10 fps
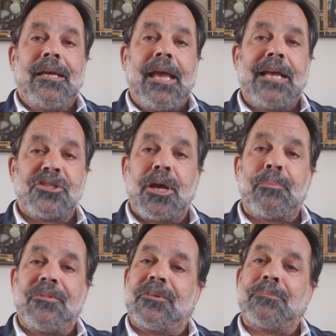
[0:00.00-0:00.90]
heads
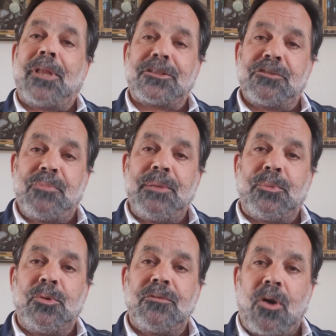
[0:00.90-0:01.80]
up from lots of
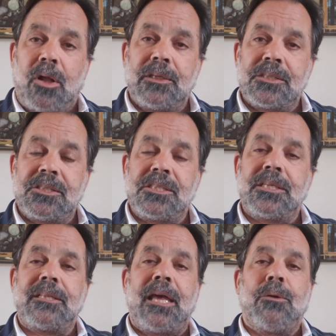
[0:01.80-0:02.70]
people who have called us and
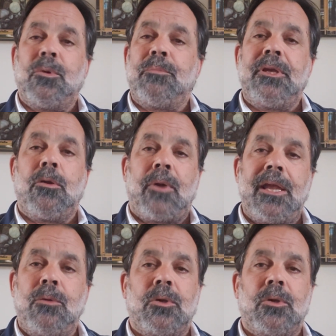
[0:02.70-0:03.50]
said, that will be great.